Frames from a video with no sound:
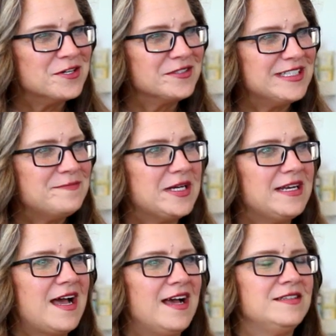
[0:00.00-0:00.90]
early,
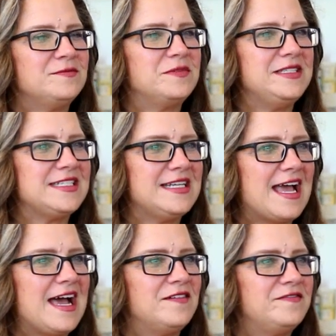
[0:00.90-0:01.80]
but uh, we did
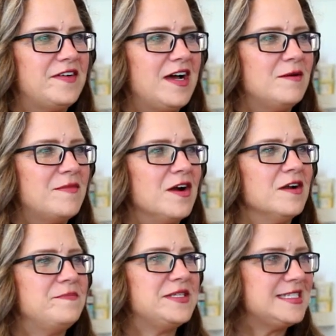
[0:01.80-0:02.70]
have Um,
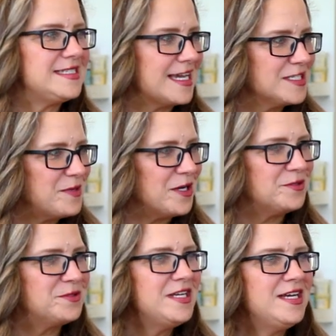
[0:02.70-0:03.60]
our Business
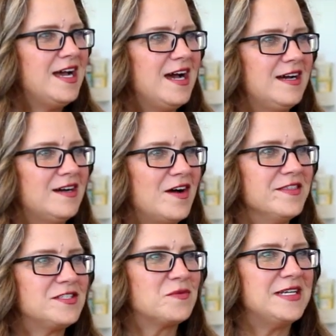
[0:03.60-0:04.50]
Expo uh,
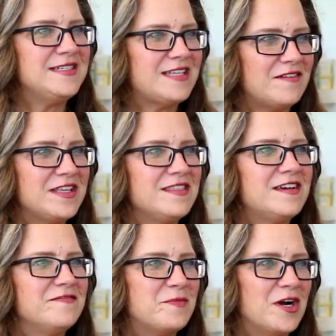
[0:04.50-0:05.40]
on the twenty-seventh
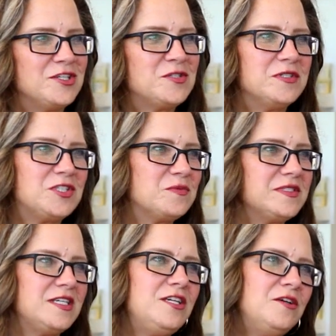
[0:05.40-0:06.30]
of March, which
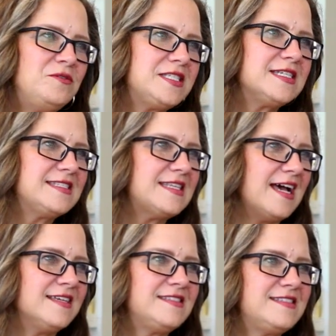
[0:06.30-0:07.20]
was a huge
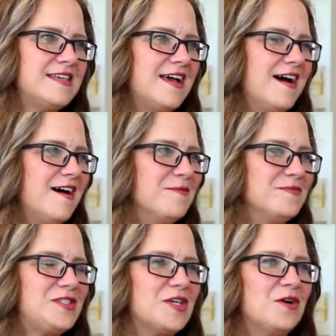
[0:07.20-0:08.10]
success. Right.
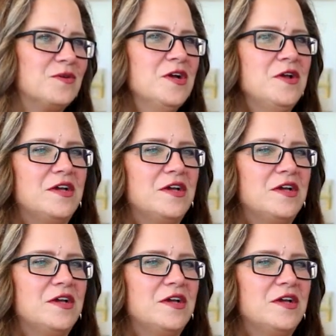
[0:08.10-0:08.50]
Um, so